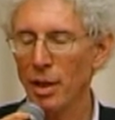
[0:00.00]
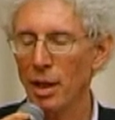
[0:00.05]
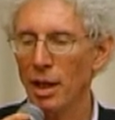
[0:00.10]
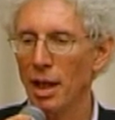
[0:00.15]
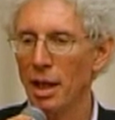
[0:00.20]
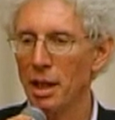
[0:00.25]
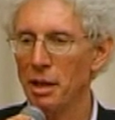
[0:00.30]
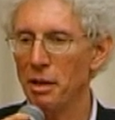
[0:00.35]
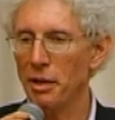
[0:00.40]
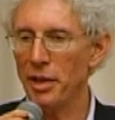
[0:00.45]

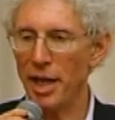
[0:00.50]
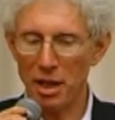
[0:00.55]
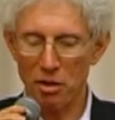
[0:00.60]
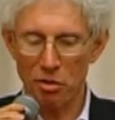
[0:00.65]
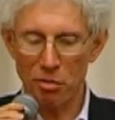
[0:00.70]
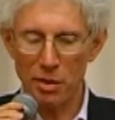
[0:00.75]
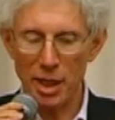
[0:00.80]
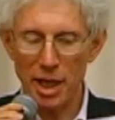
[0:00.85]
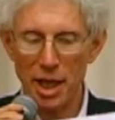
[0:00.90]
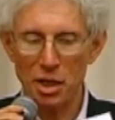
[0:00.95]
and that
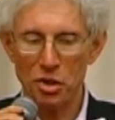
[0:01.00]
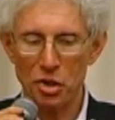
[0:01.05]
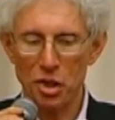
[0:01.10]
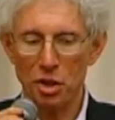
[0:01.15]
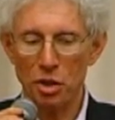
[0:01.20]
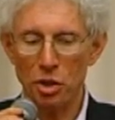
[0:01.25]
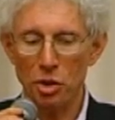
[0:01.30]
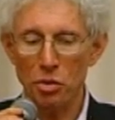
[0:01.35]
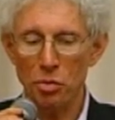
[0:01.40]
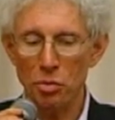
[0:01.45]
creates a
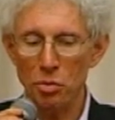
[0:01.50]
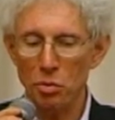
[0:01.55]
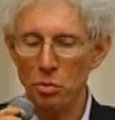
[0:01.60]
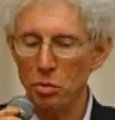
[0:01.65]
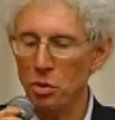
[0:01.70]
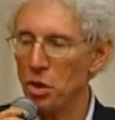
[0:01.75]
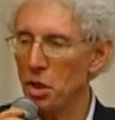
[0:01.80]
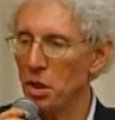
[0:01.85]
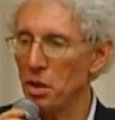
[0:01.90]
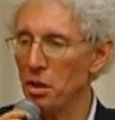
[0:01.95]

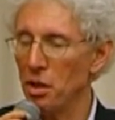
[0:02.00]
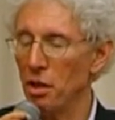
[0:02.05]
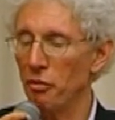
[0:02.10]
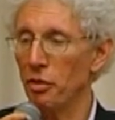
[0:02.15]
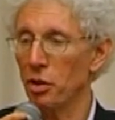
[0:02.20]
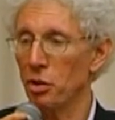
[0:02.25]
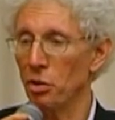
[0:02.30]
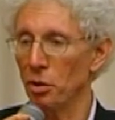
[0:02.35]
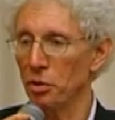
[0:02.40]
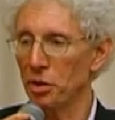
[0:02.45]
huge
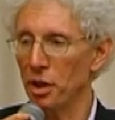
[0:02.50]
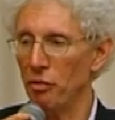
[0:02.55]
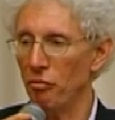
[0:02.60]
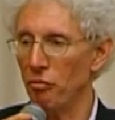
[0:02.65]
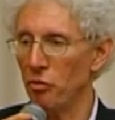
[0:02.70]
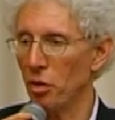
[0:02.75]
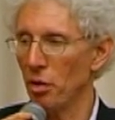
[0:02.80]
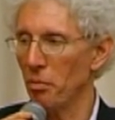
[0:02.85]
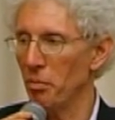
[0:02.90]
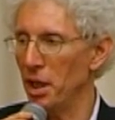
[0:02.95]
difficulty
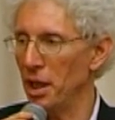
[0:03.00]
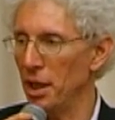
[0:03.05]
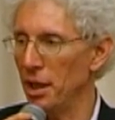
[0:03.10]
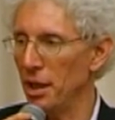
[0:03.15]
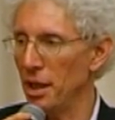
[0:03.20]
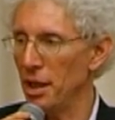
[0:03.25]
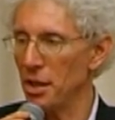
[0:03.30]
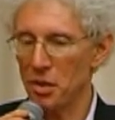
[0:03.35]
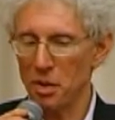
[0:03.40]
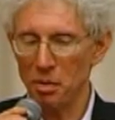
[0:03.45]
for me
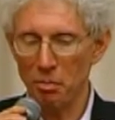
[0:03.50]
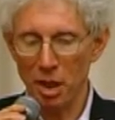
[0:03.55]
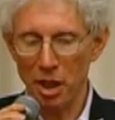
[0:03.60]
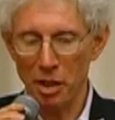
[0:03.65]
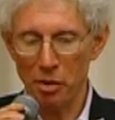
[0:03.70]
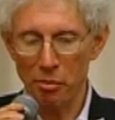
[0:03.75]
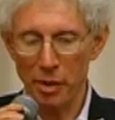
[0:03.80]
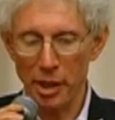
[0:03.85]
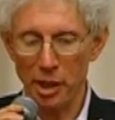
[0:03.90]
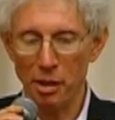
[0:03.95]
as the
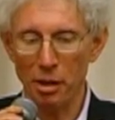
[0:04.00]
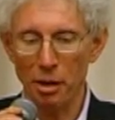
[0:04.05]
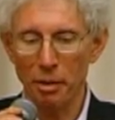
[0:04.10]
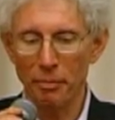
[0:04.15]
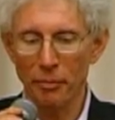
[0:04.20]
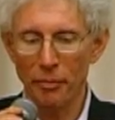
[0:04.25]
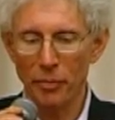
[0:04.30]
moderator.